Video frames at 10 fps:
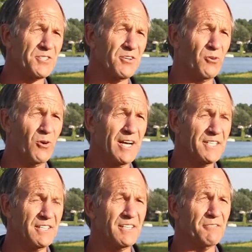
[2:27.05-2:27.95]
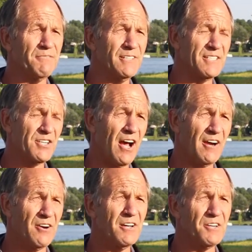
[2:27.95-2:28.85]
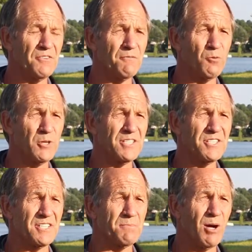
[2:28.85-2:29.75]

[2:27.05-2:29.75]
So I did the entire 146